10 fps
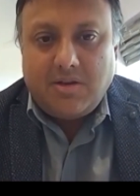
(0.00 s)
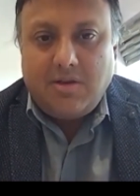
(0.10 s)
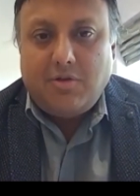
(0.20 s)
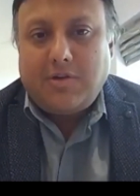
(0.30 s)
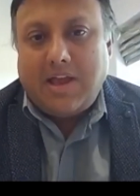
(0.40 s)

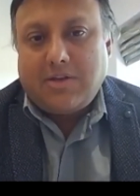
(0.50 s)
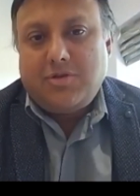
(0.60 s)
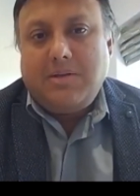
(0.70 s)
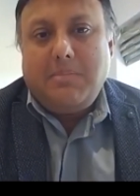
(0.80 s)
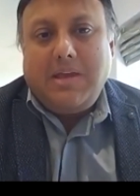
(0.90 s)
you're not
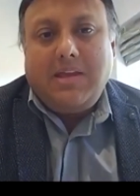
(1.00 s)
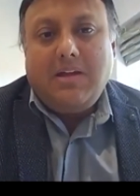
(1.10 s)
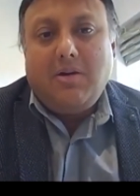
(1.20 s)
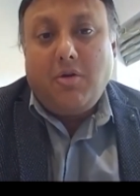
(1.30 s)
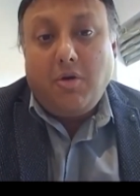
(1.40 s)
actually making
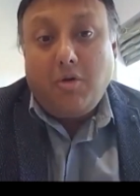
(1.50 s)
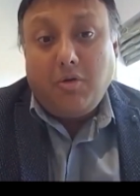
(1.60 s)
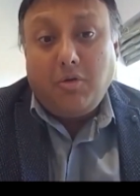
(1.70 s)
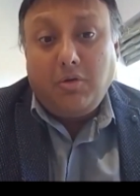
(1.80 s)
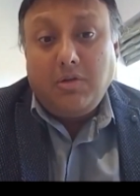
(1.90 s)
a
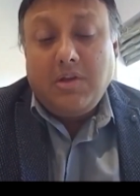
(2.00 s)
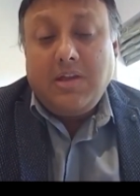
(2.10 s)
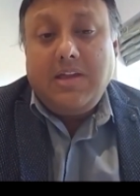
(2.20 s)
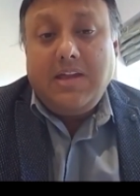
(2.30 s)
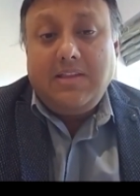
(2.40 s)
hole
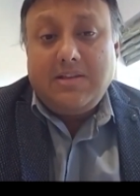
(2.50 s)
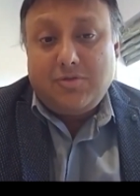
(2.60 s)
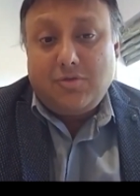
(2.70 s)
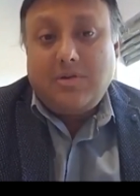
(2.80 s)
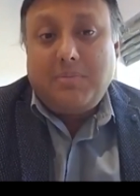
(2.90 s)
in the
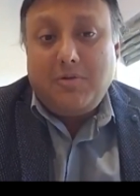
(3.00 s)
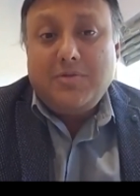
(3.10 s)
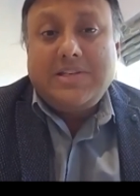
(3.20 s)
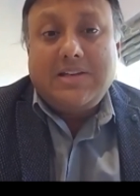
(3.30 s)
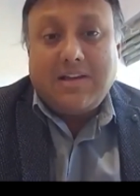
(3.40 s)
zona
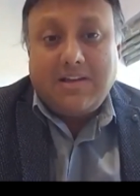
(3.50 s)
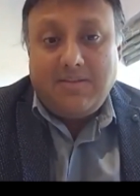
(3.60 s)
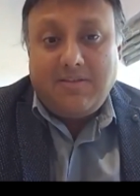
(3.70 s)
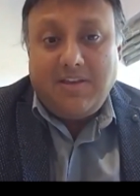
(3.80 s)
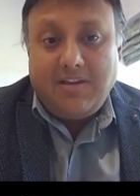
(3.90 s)
pellucida
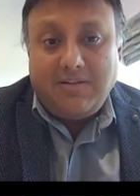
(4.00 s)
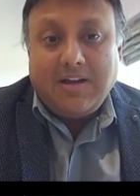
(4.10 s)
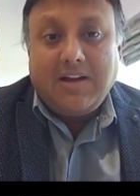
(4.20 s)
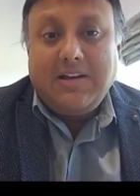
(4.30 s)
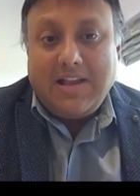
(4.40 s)
in theory,
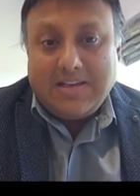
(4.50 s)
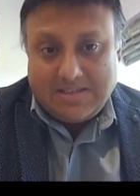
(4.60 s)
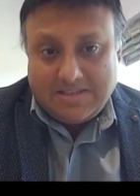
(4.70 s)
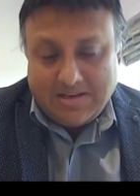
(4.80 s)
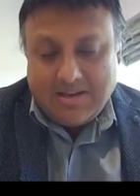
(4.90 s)
unless